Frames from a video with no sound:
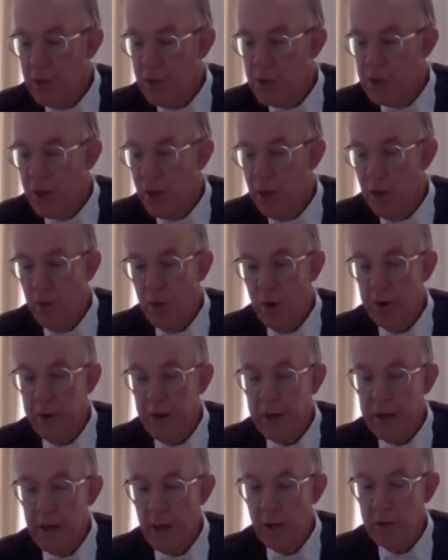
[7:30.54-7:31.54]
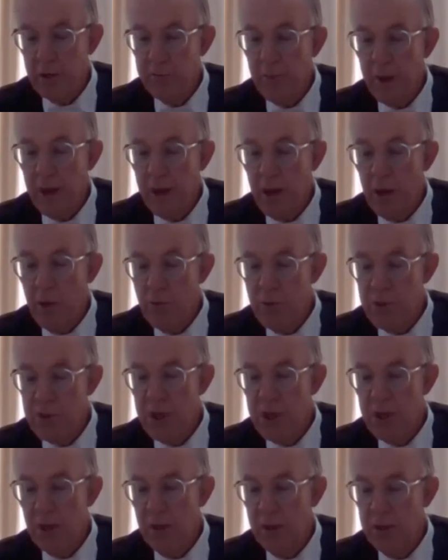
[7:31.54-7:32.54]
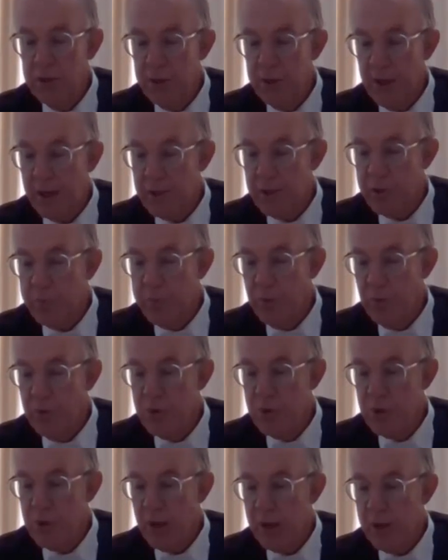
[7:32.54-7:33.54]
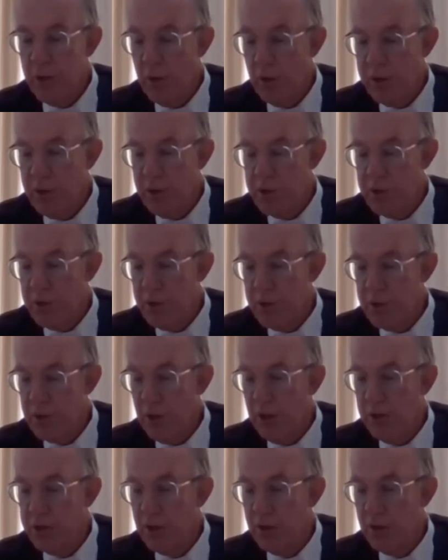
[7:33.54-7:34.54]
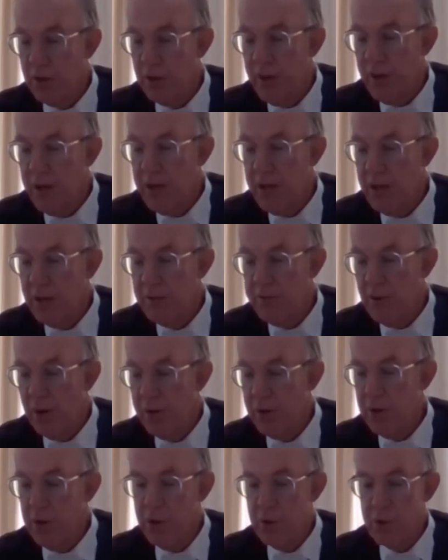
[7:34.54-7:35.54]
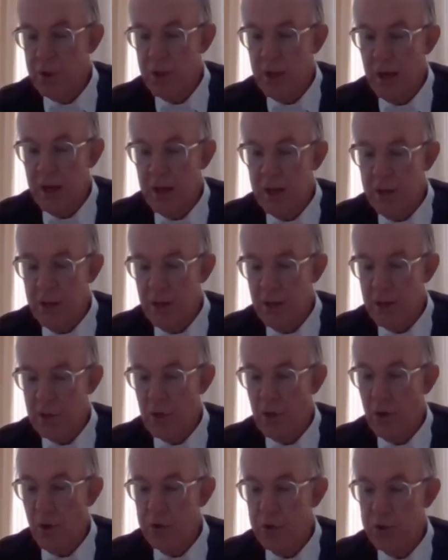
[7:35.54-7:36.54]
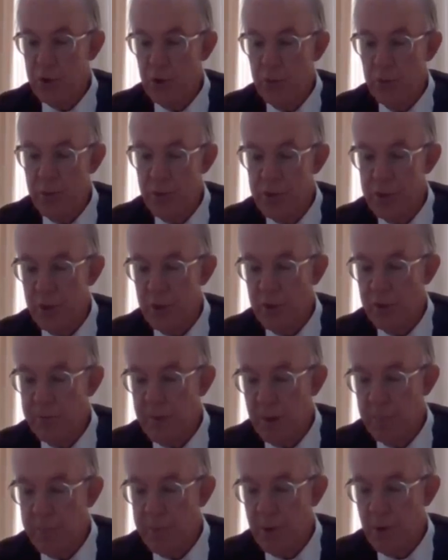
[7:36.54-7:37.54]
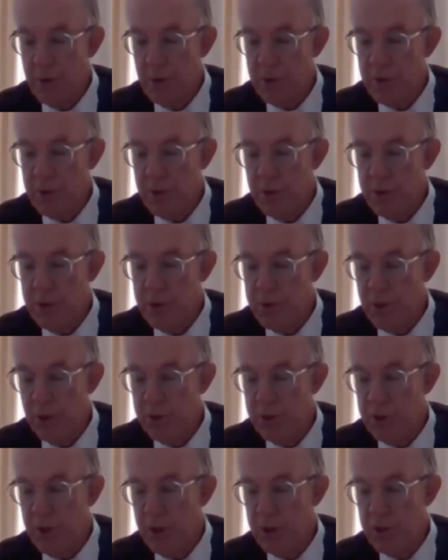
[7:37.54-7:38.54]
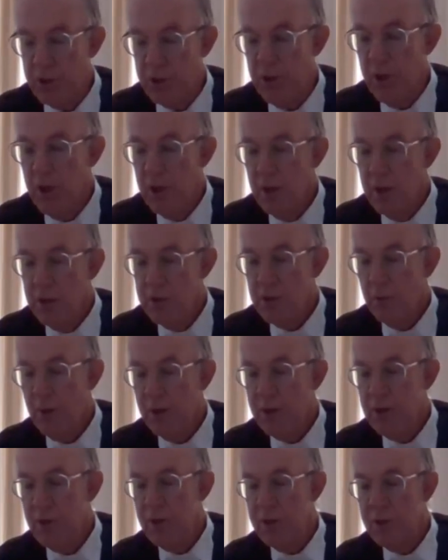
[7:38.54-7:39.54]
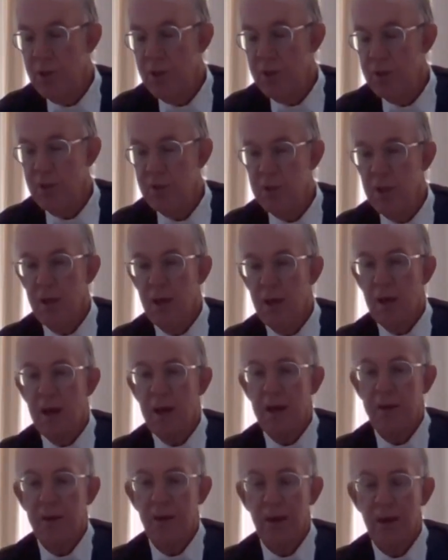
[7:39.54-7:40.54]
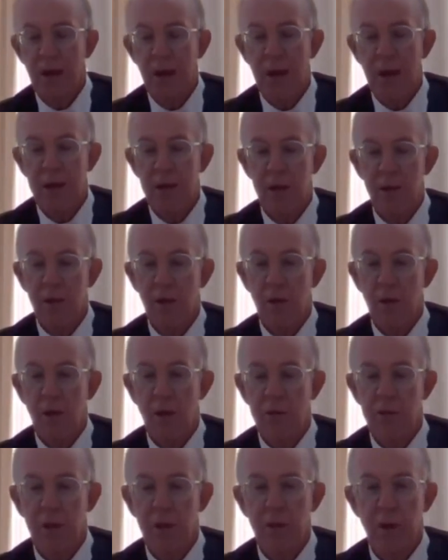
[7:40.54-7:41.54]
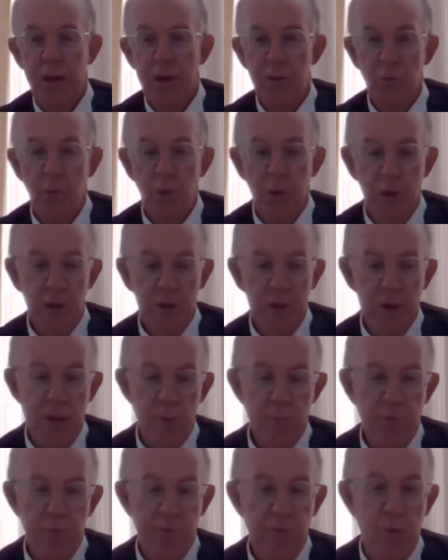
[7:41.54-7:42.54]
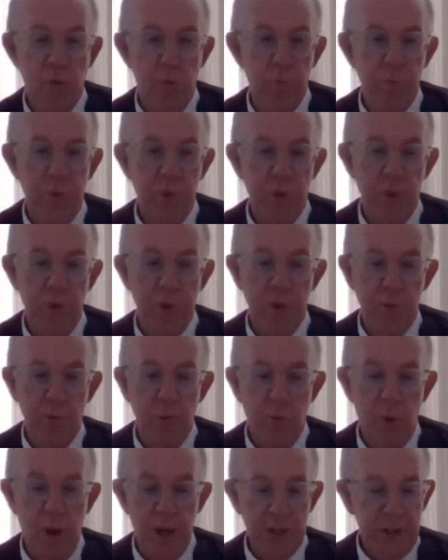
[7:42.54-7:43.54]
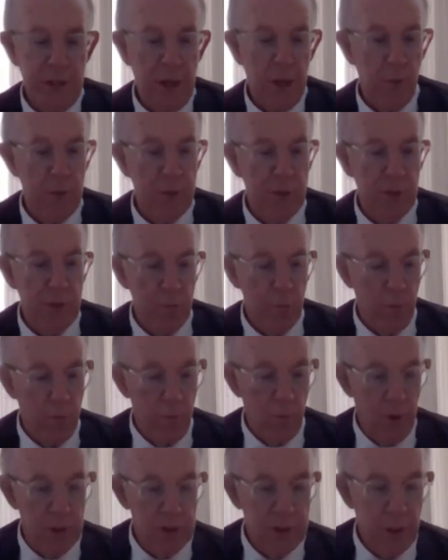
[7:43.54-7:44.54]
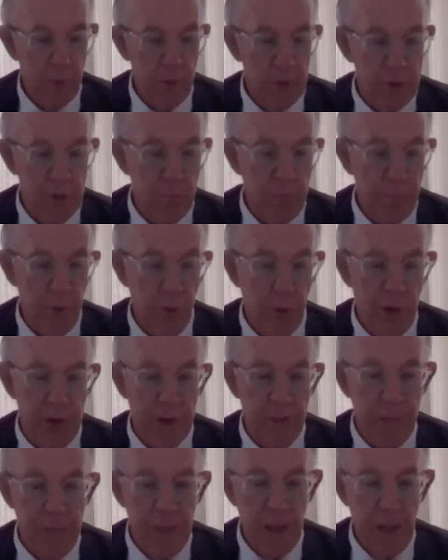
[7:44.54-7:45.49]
so on account of my own skills and attributes, and not as a result of any advantage gained as a consequence of my past association. So what she says is, I rely on the great work that I performed whilst I was employed.